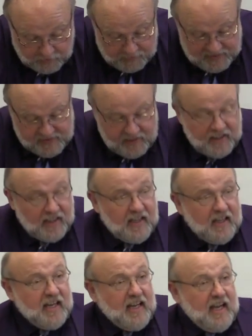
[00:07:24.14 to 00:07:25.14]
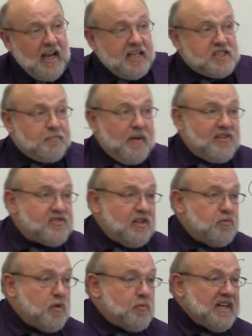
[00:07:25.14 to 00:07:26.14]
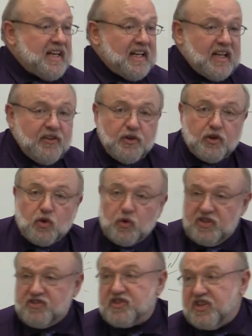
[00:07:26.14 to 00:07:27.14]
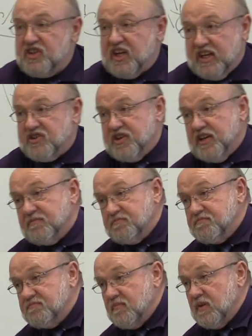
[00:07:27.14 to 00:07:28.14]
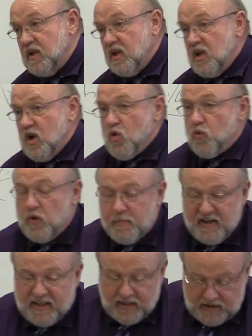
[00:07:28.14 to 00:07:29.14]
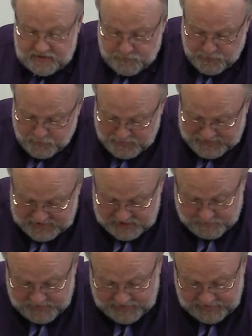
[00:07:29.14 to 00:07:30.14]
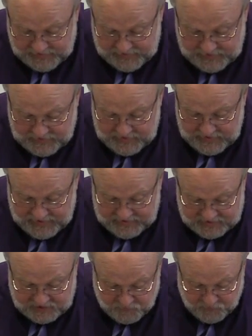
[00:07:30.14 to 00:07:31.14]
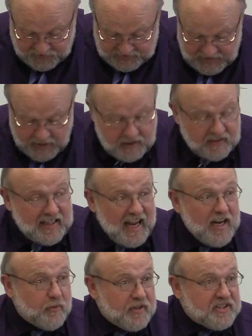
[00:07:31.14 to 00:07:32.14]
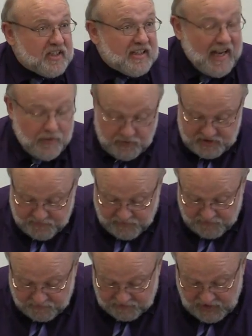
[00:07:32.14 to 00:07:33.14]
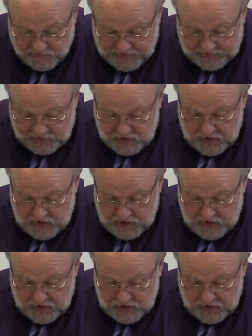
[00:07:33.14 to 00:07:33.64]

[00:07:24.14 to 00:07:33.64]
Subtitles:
He said, especially when we get into Christian teaching, we begin speaking a different kind of language, a language of loving.